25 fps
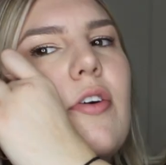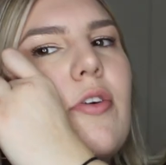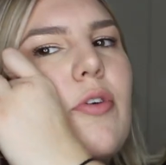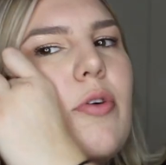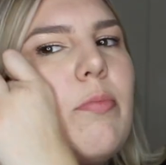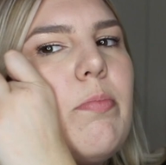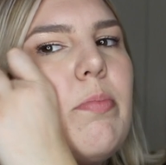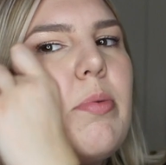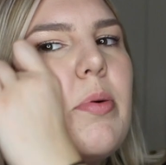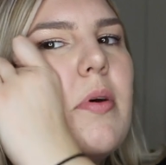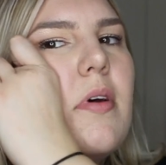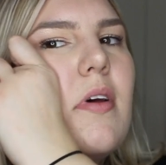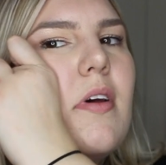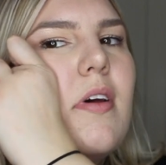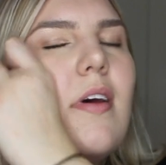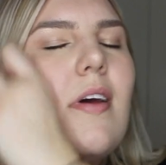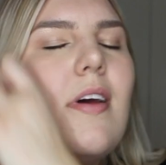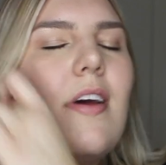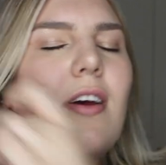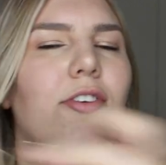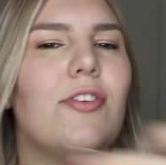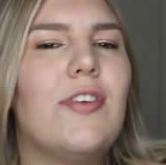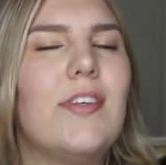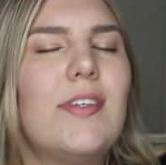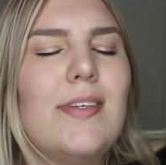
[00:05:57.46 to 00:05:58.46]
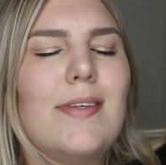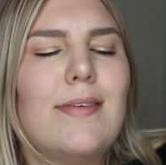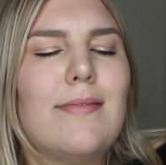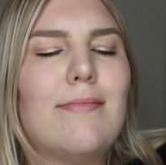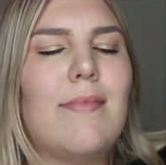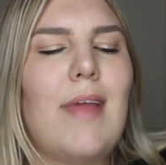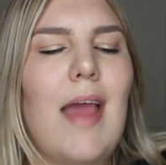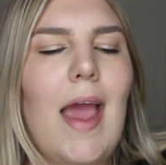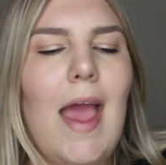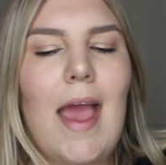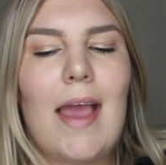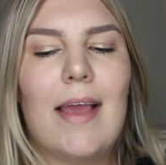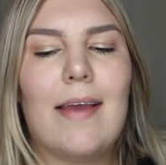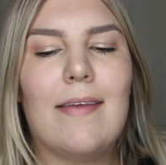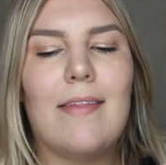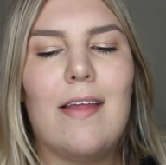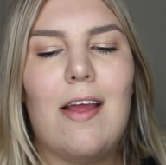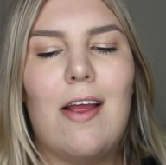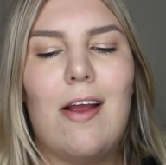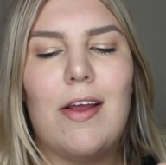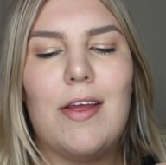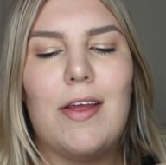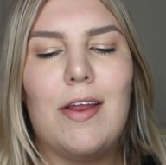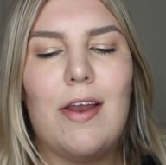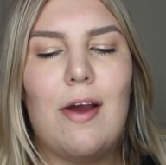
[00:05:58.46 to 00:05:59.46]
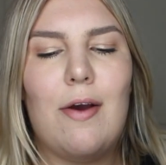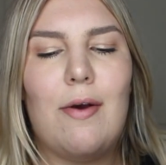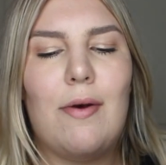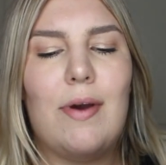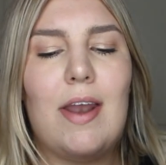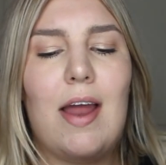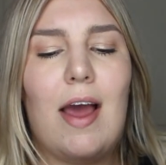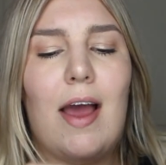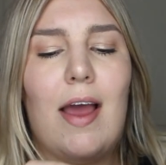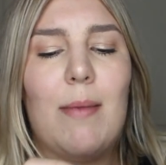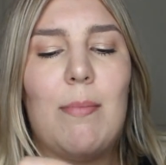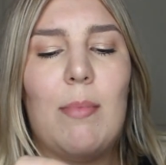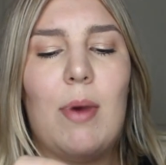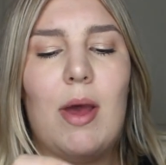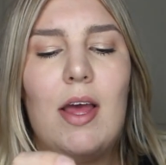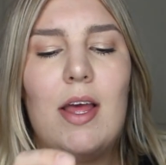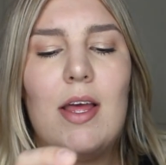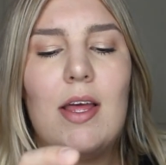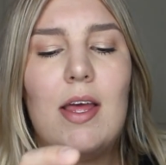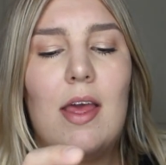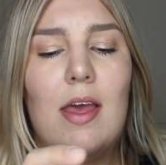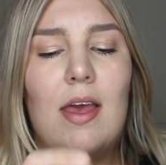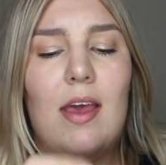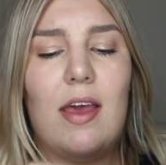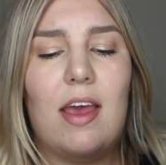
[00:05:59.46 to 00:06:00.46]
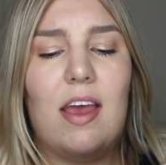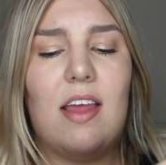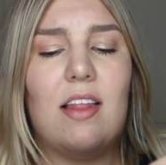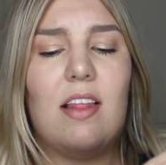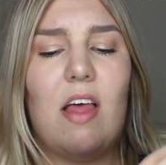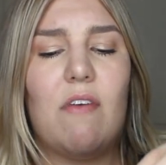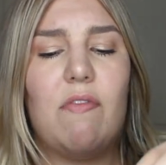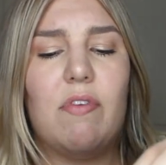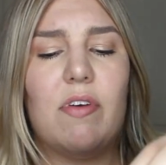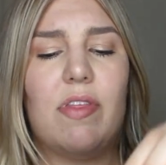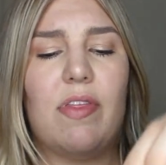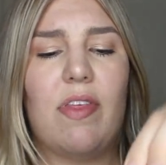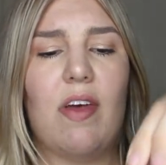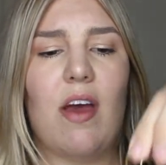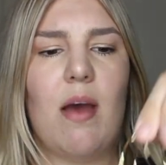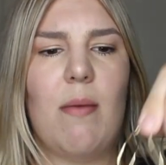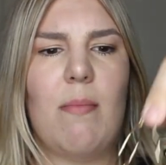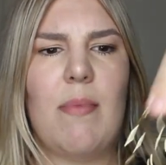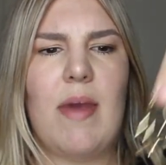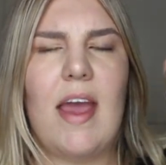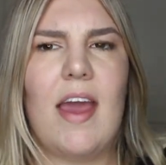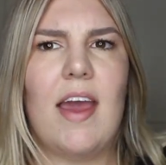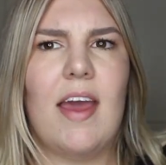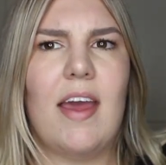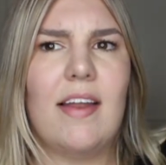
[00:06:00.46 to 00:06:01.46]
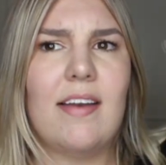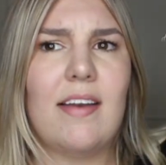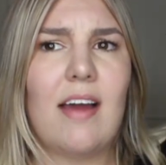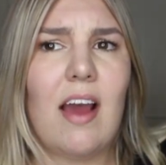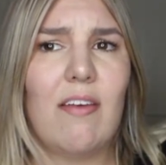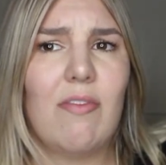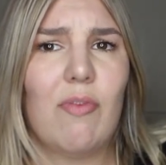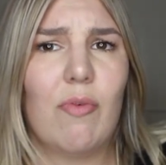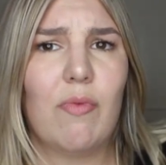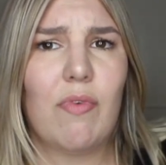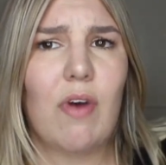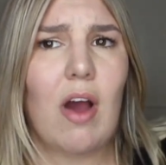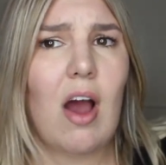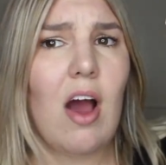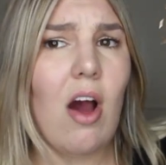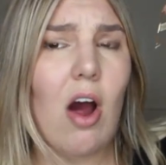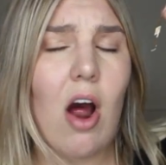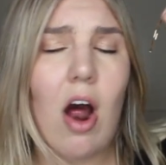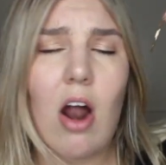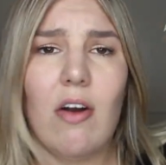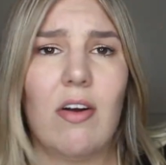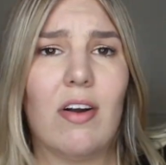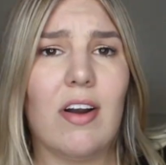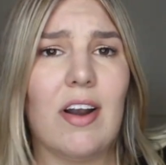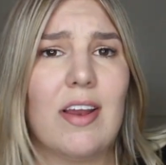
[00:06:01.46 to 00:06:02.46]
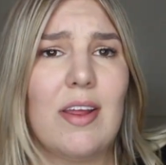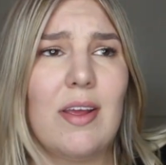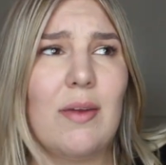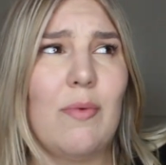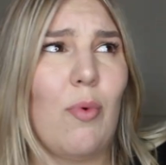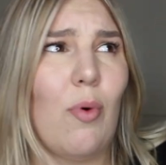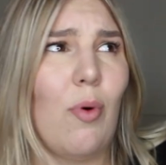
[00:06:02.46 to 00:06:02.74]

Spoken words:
hoop just hanging there, you know, and I'm in love with them, and I've already